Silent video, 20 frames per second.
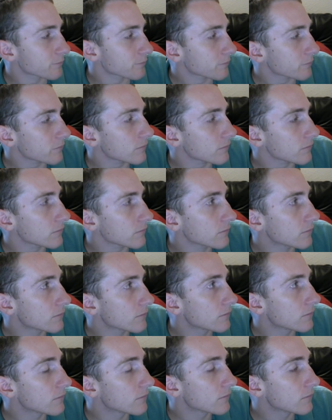
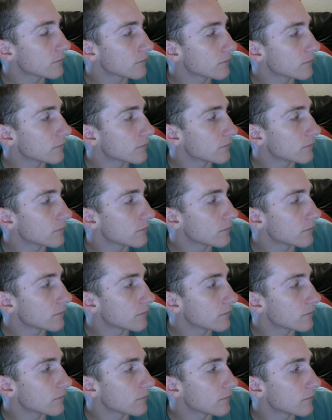
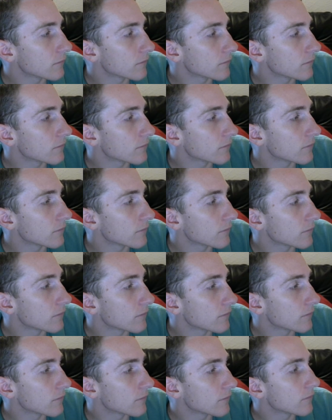
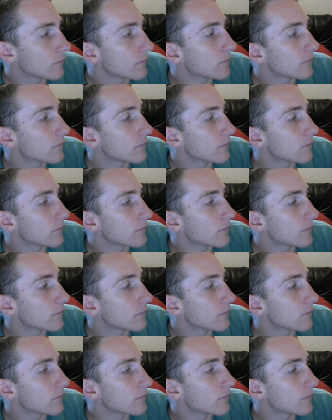(silence)